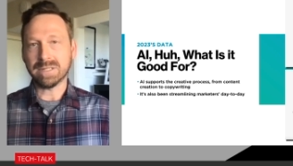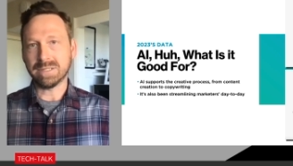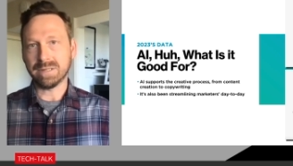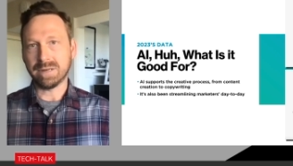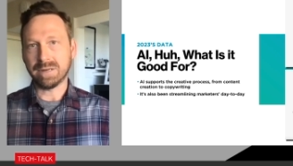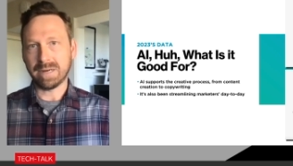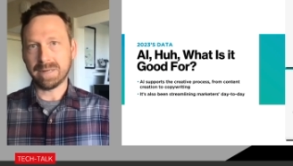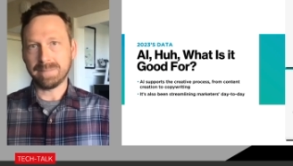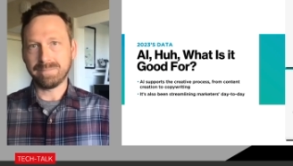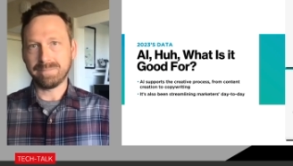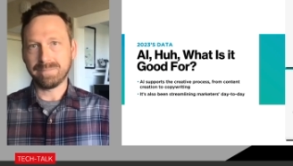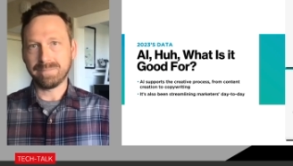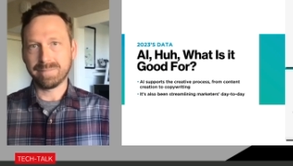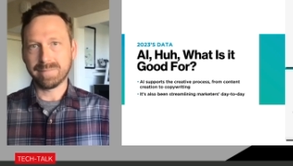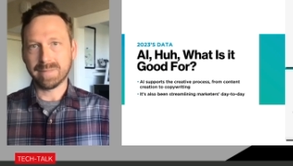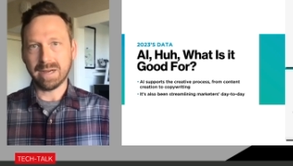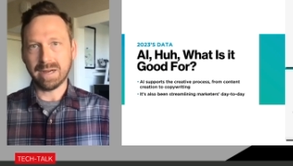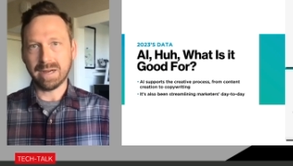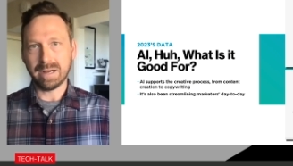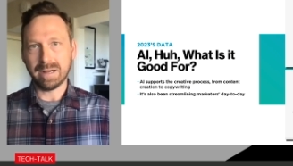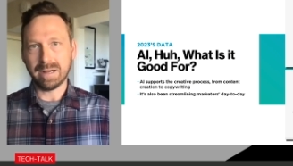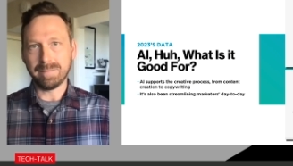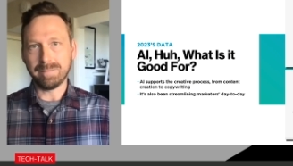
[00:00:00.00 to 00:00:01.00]
on,
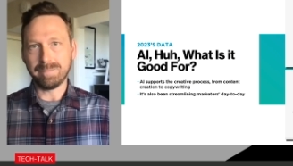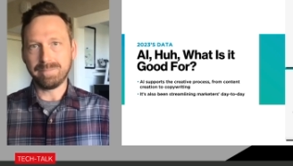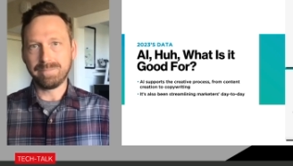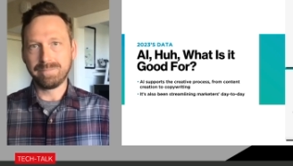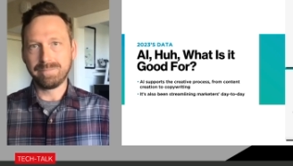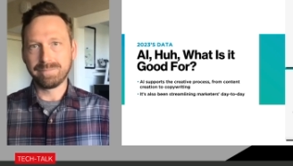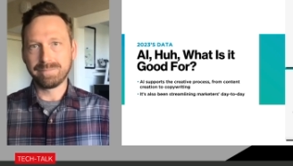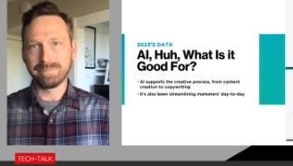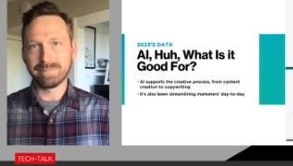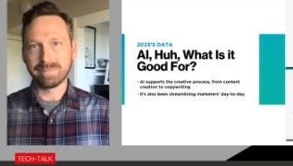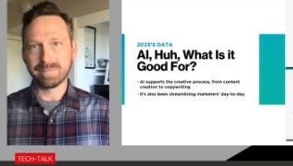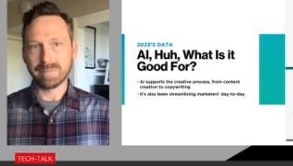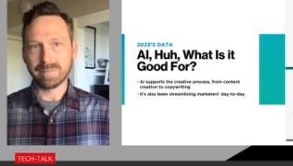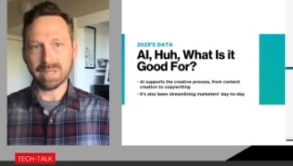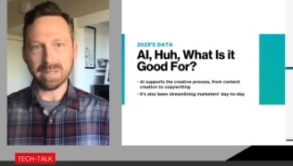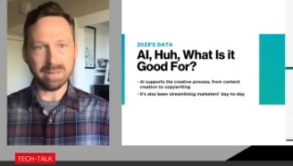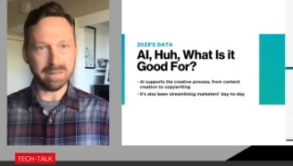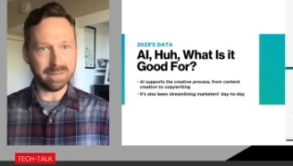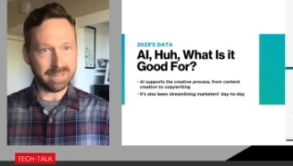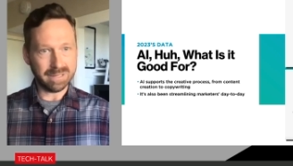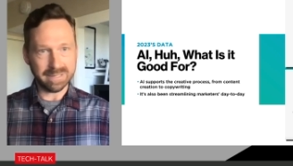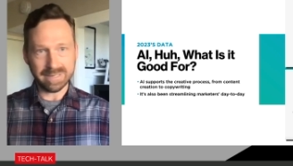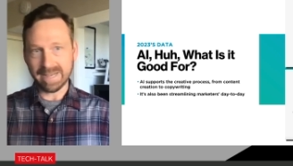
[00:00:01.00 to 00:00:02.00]

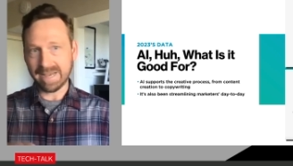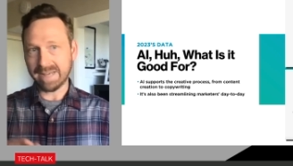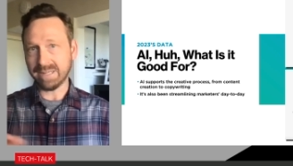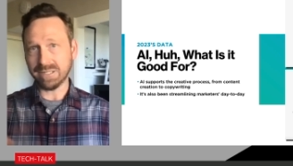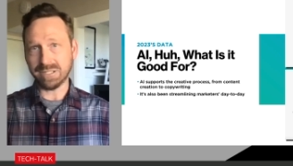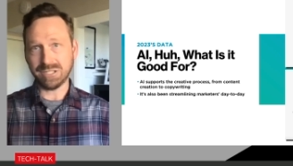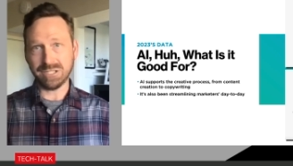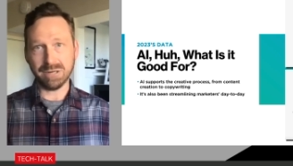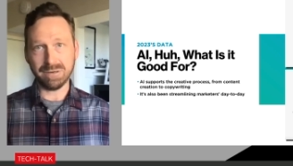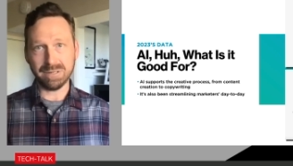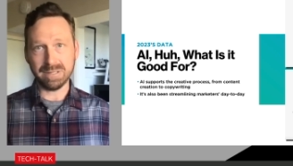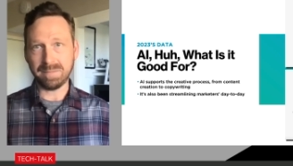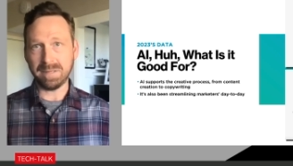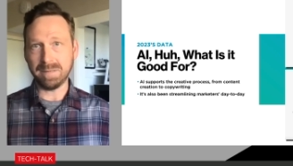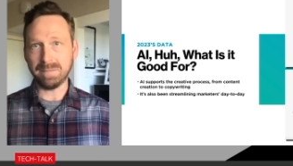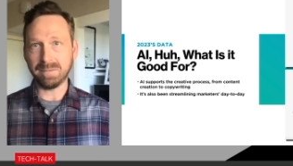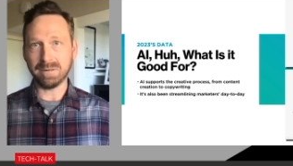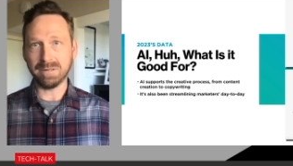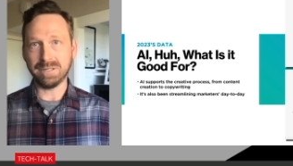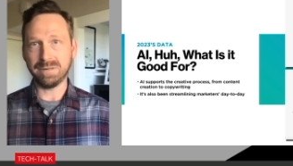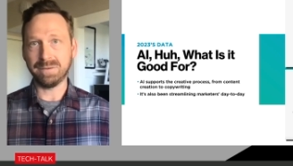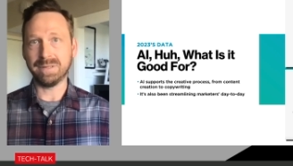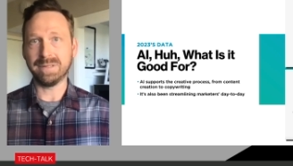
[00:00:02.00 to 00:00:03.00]
the data is showing that people are
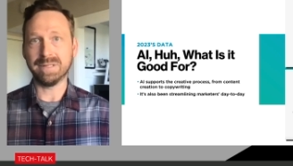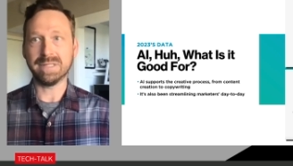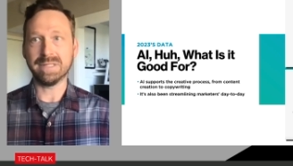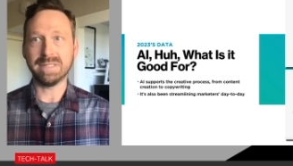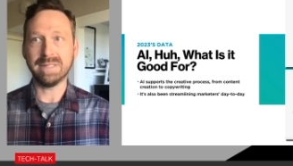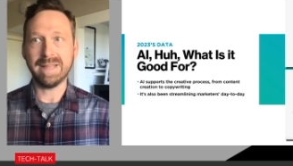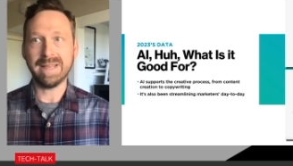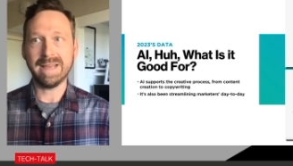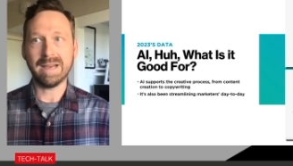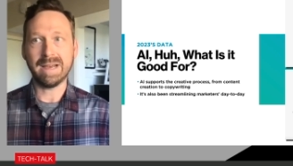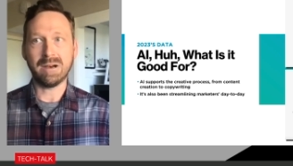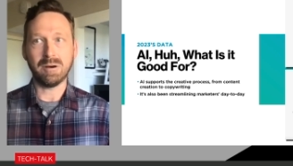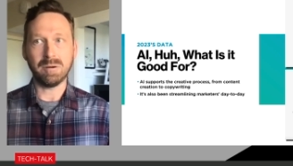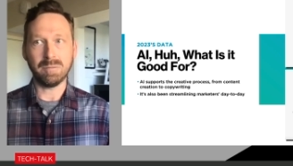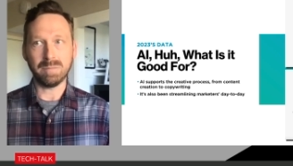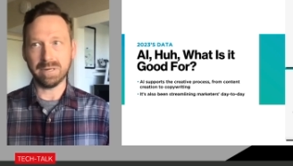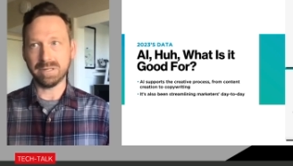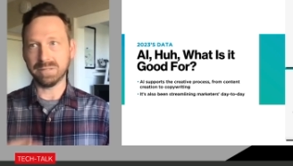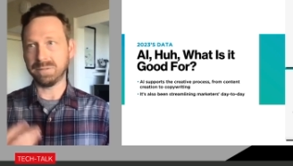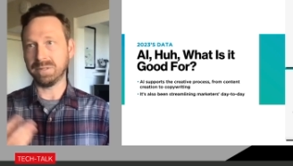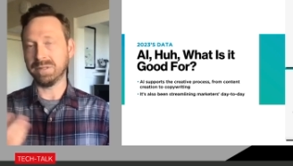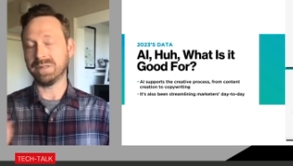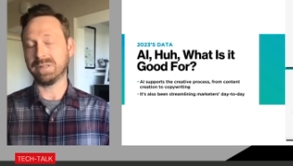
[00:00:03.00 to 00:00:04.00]
doing this now, but
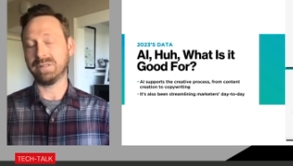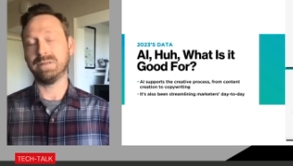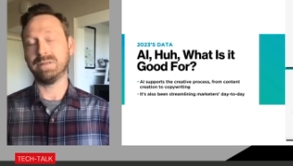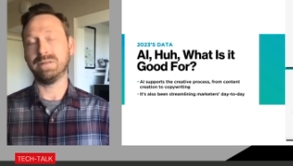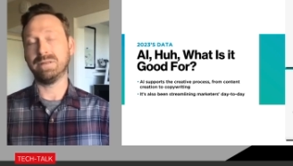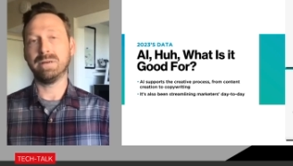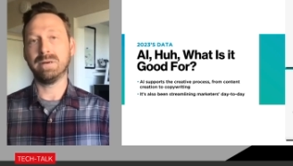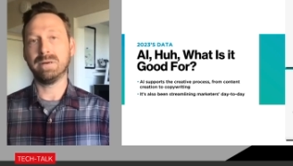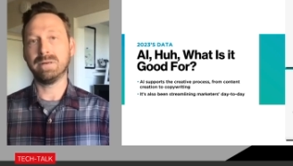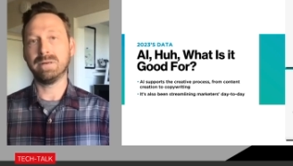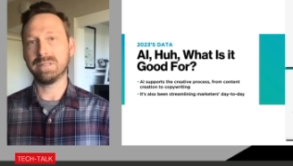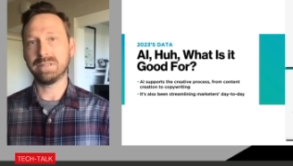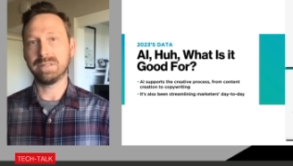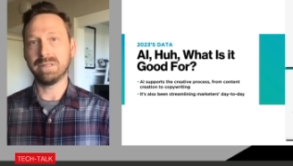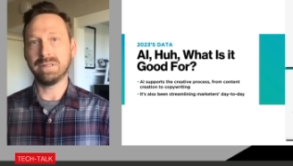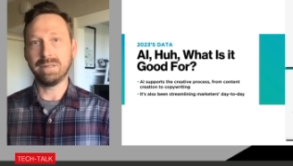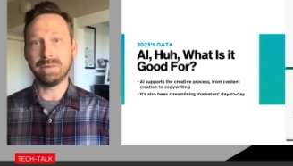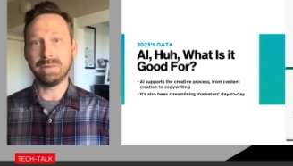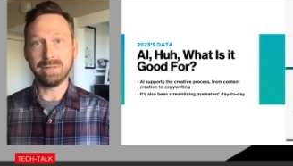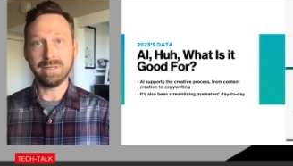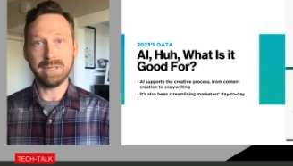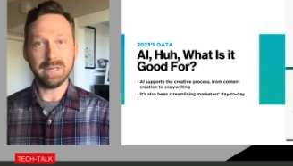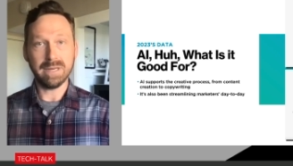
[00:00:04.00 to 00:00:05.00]
as we look towards the
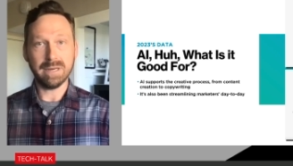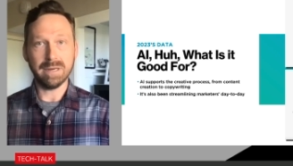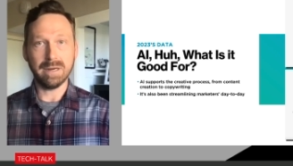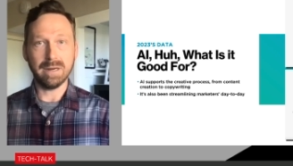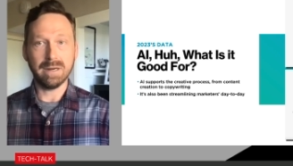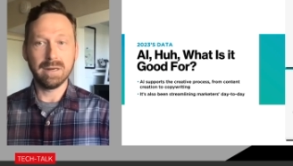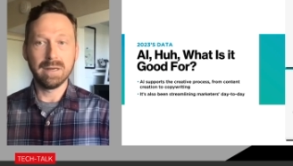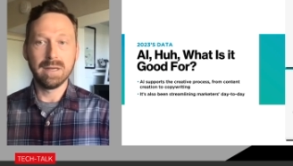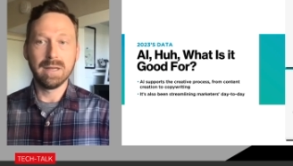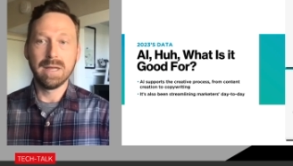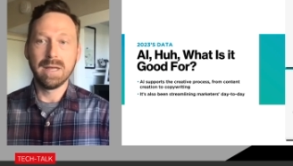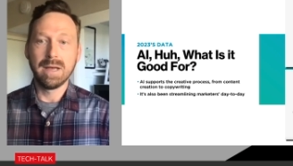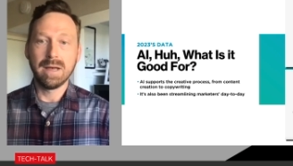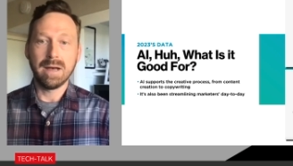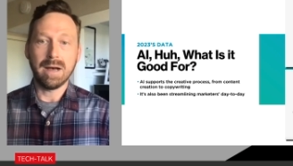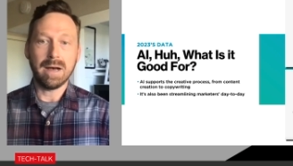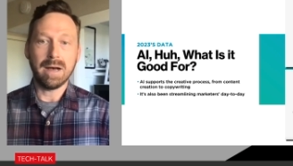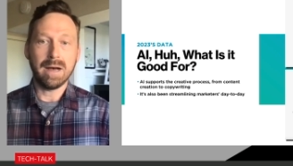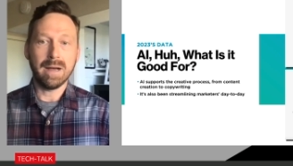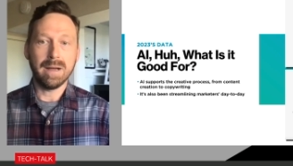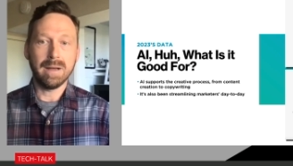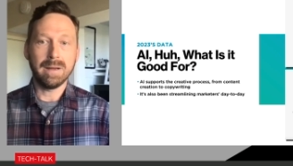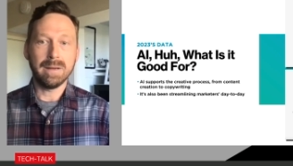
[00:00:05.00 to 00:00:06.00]
new year,
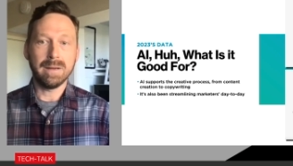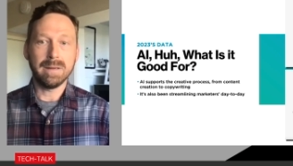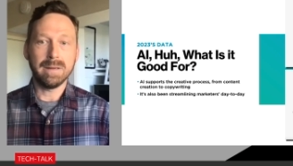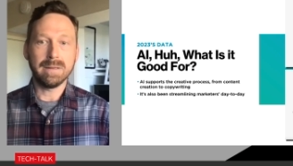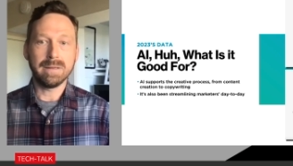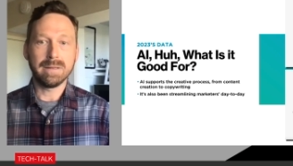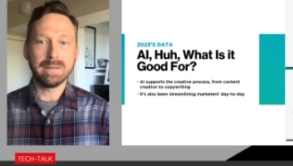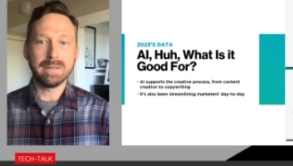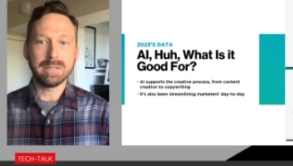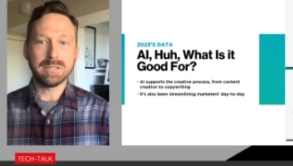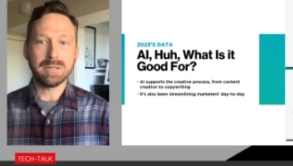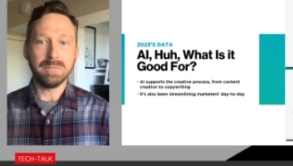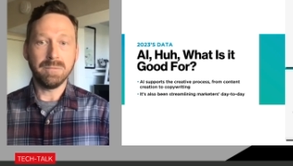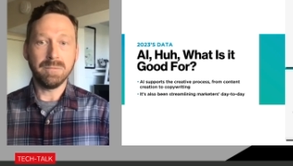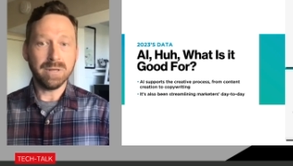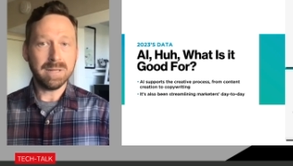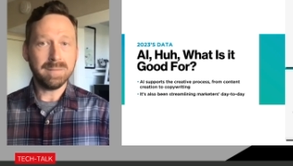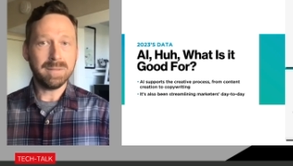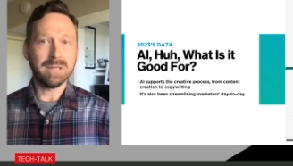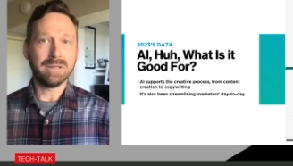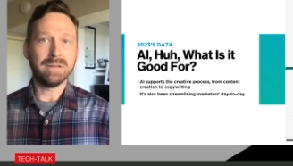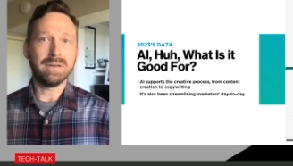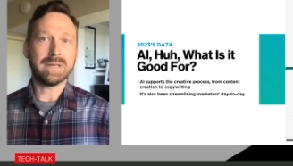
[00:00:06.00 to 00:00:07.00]
should really
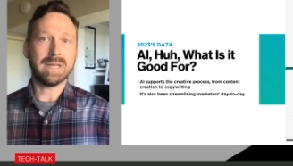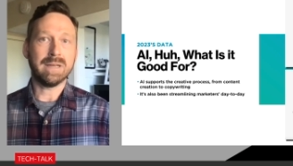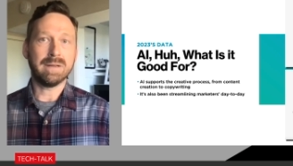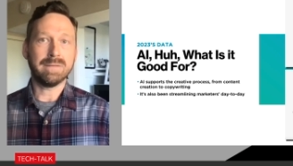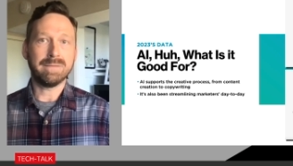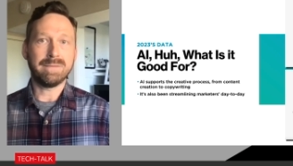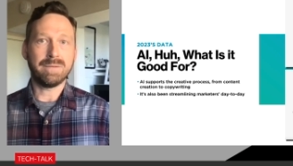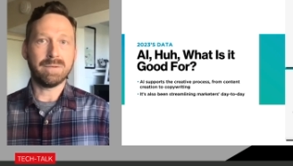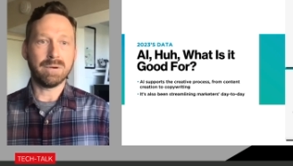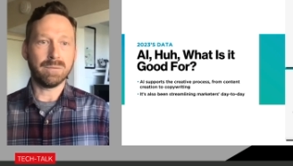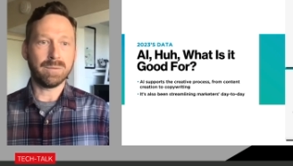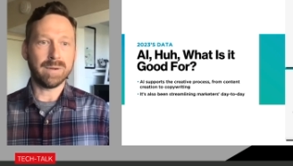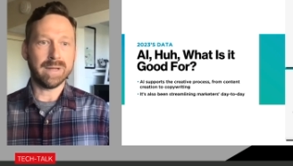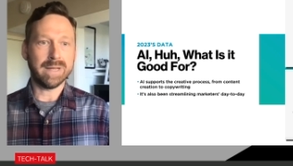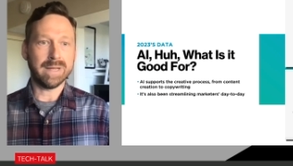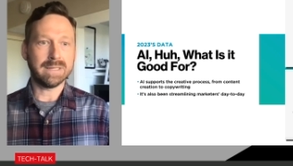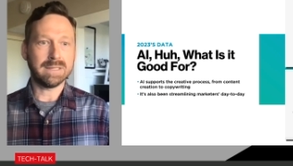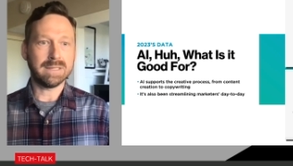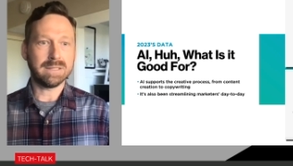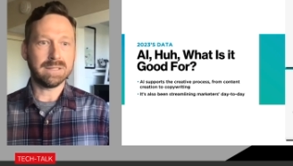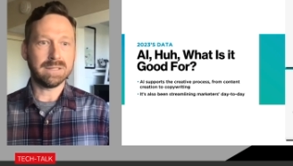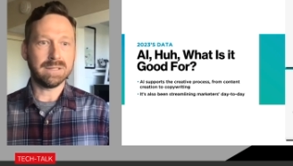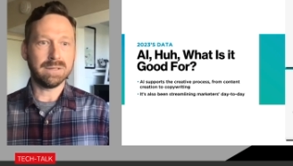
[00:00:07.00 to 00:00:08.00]
be looking for ways
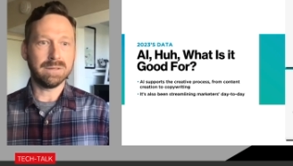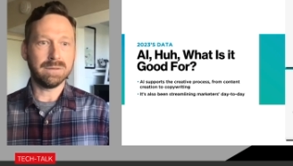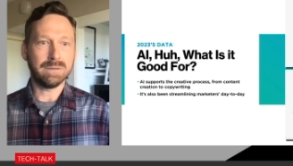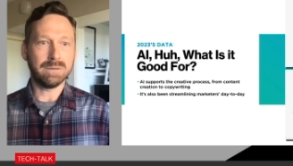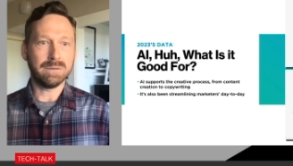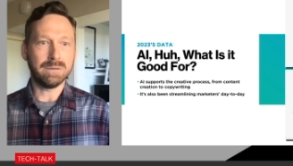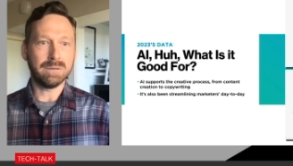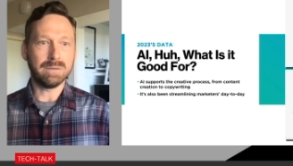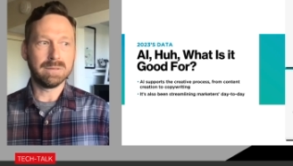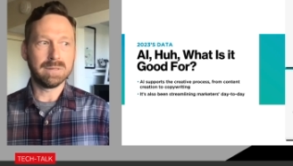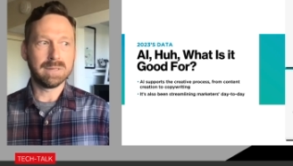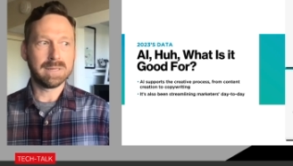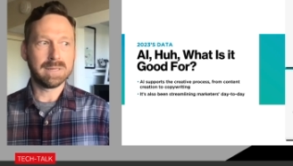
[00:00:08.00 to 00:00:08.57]
to